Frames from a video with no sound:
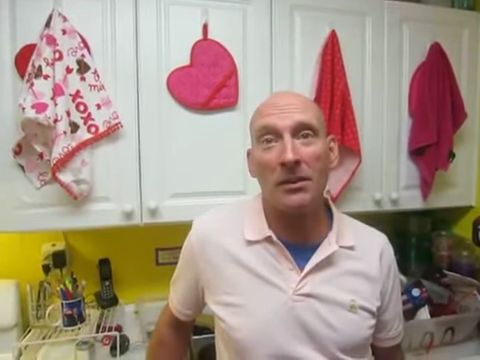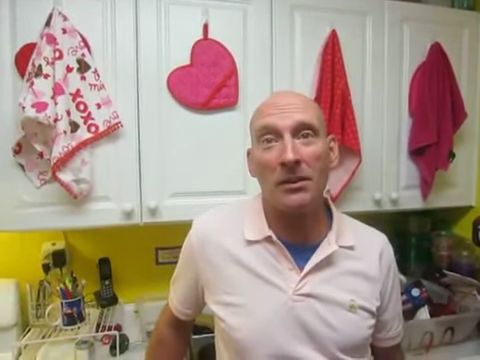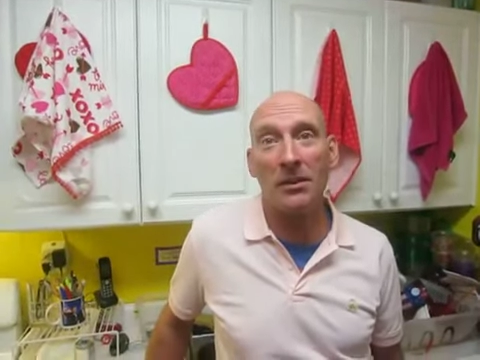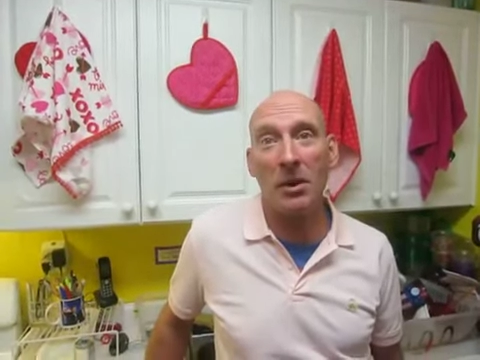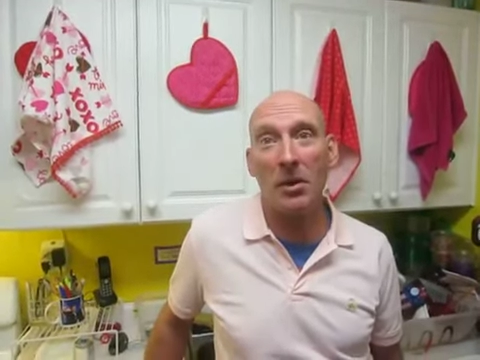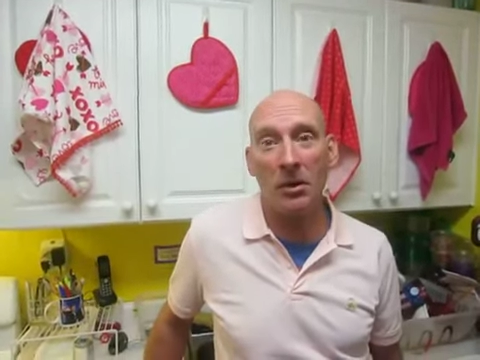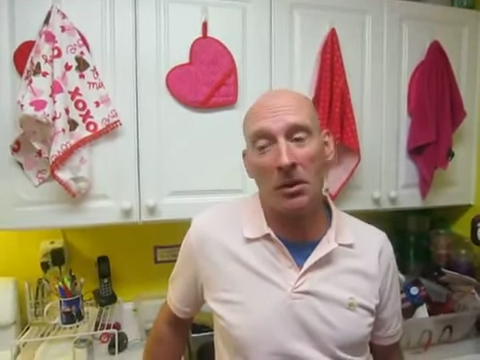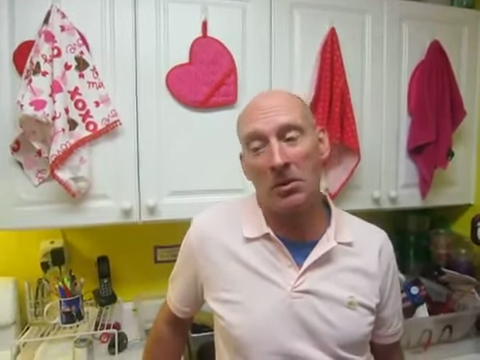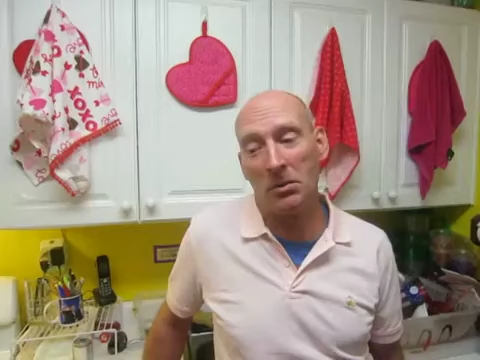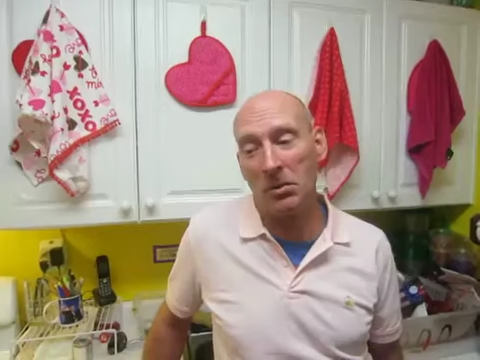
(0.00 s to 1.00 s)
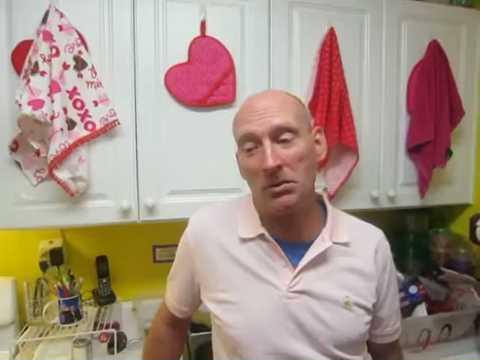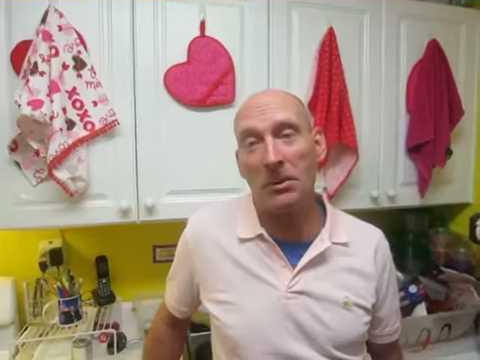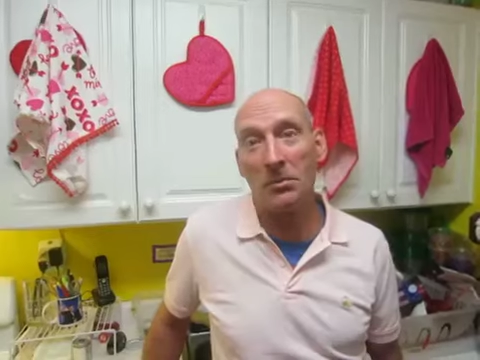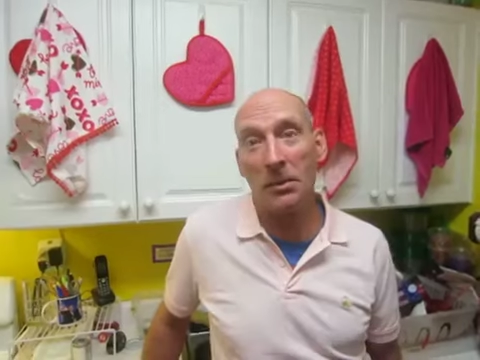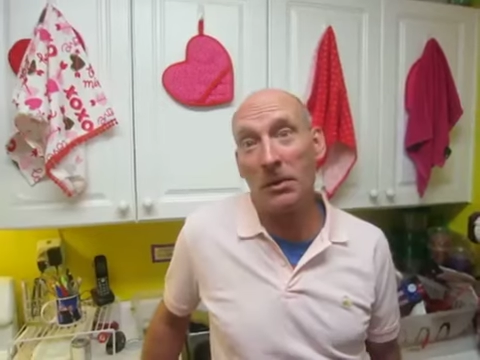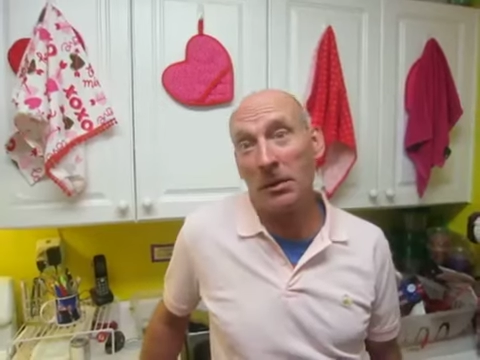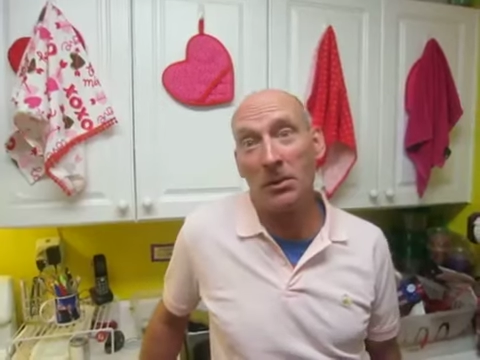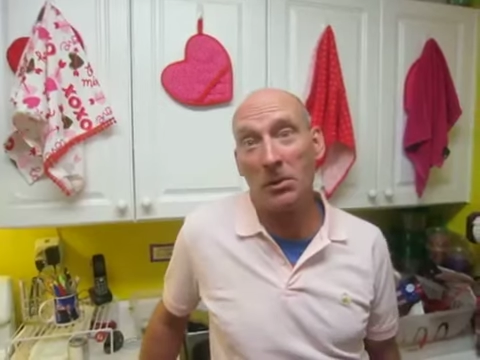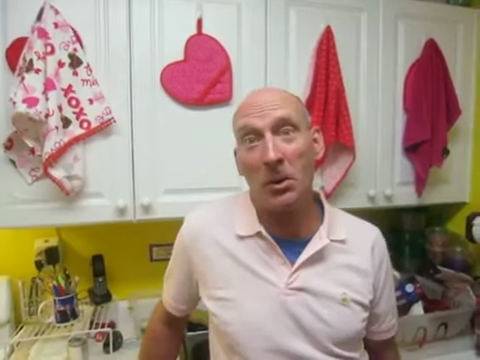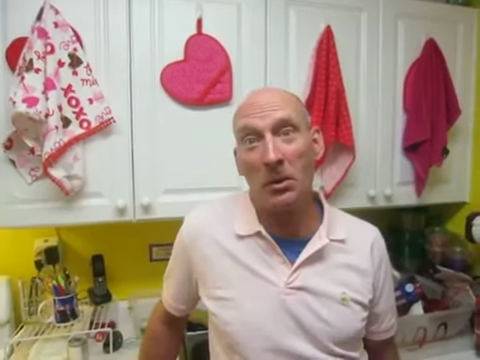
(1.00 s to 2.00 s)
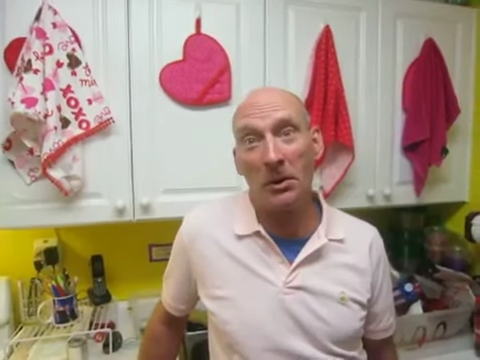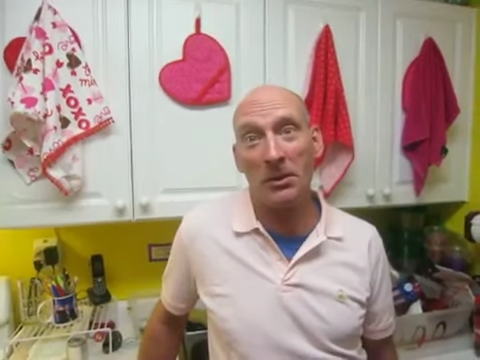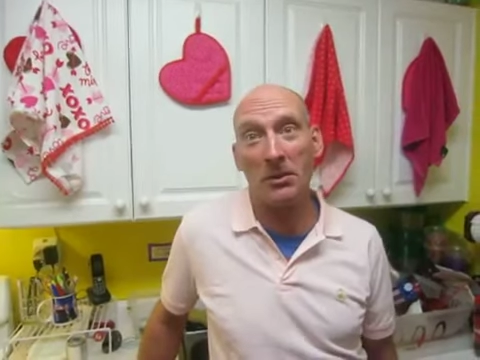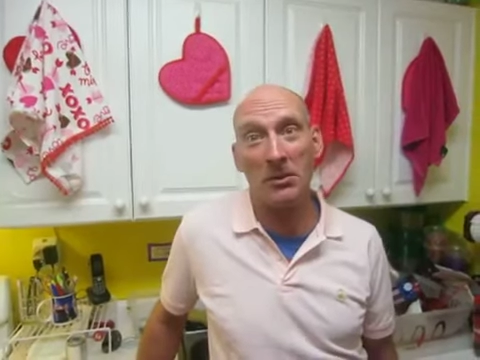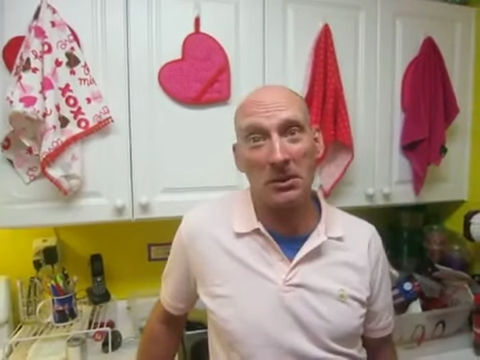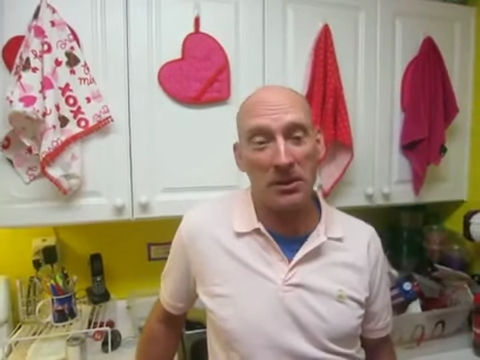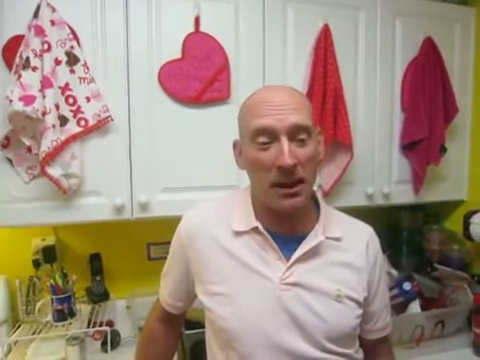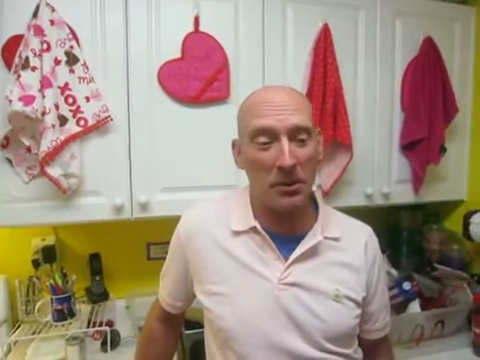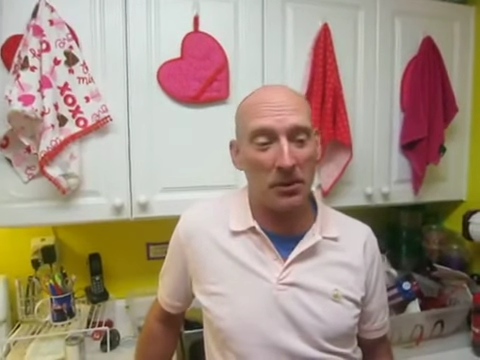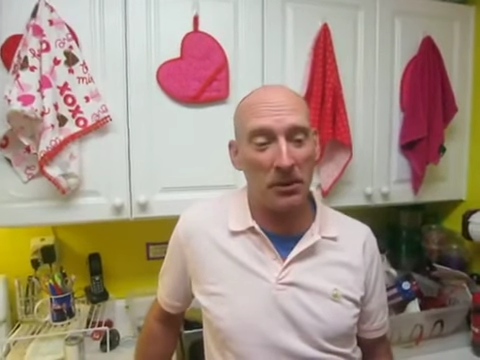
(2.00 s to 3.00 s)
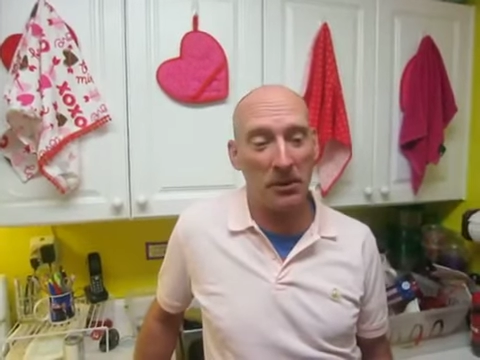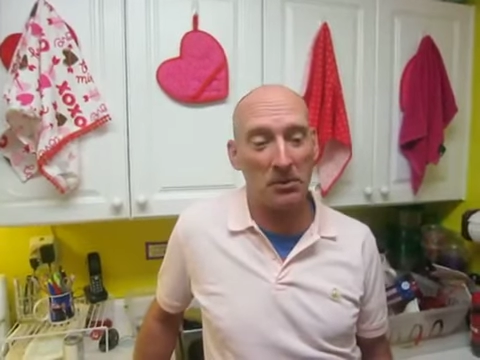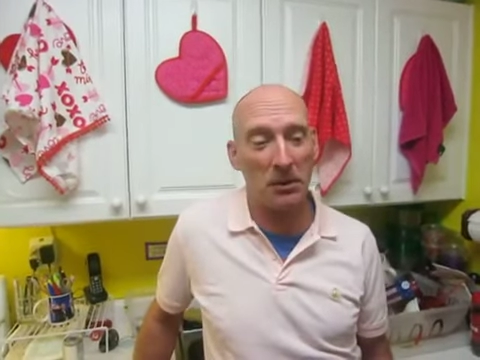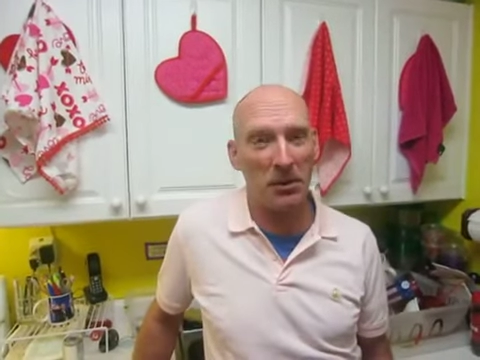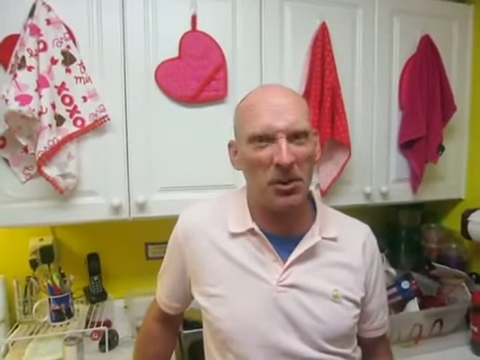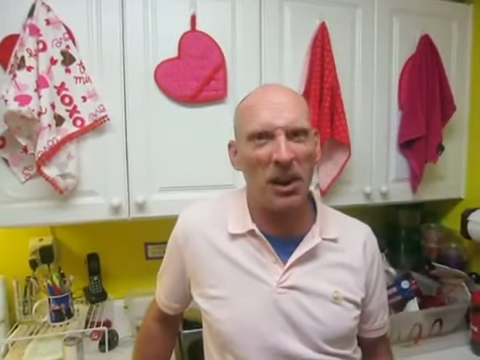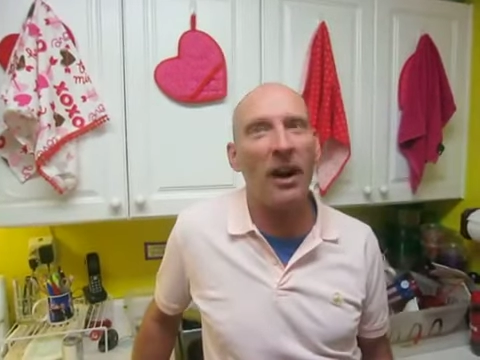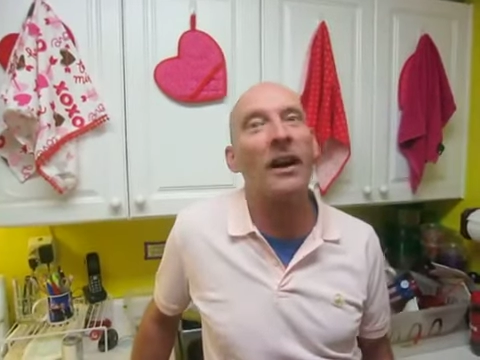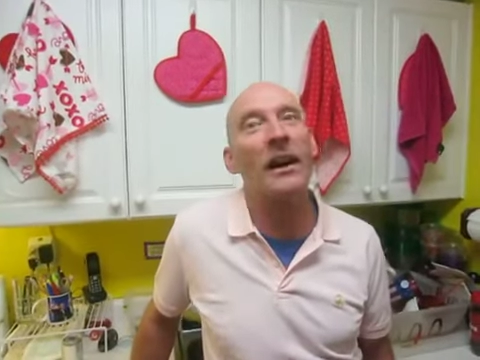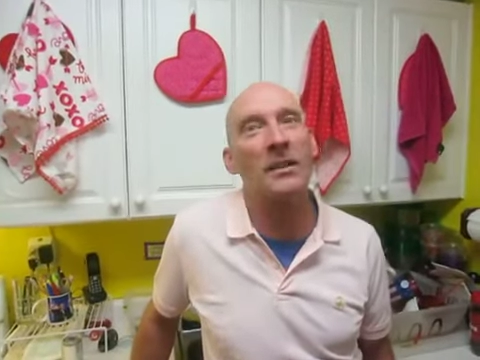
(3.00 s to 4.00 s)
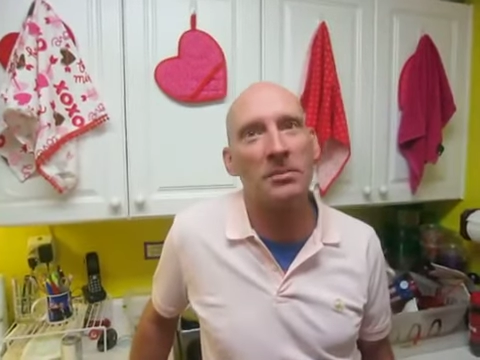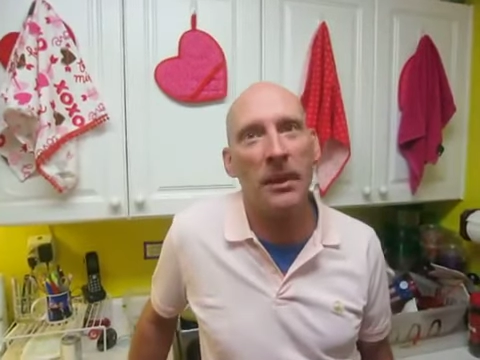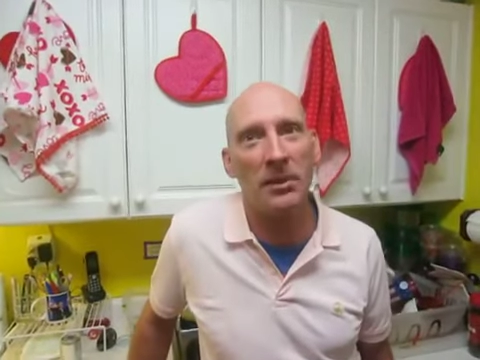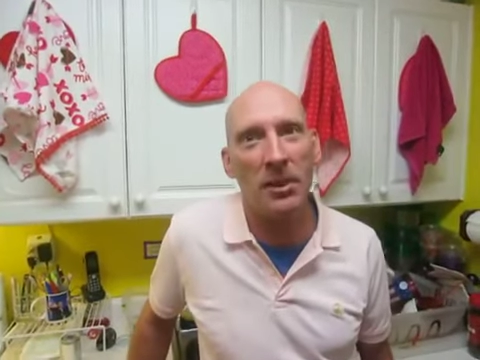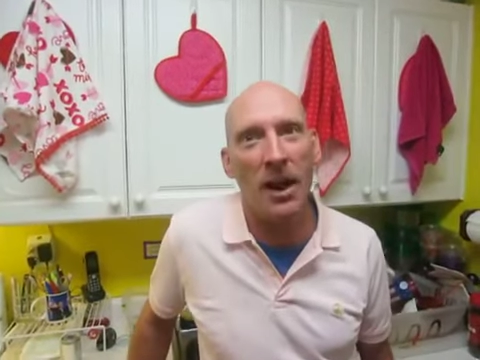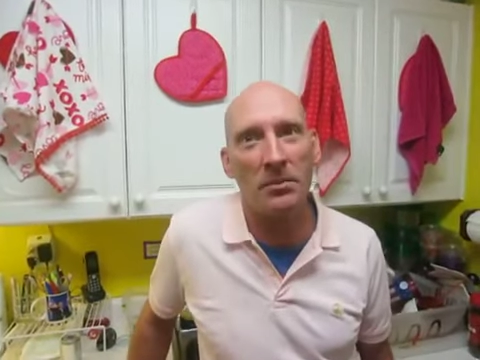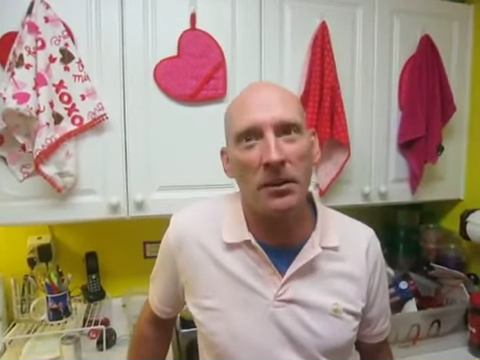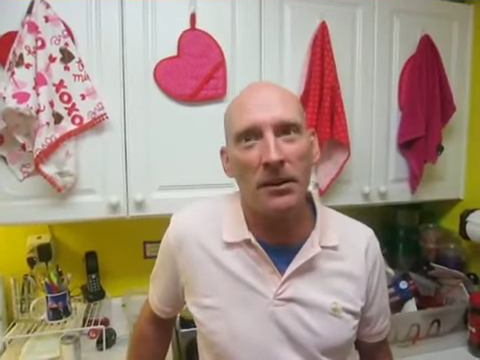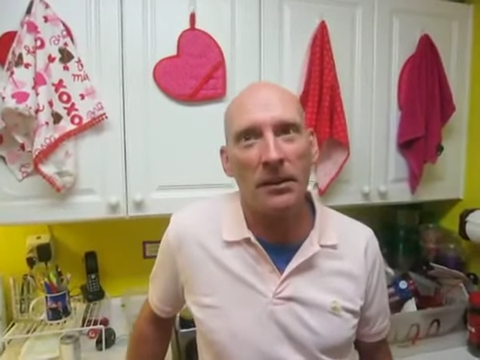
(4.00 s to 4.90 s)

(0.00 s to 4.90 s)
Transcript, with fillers: And he'll go, oh, you know, he stole it. He knows exactly where it is, but he'll say, oh, that's messed up.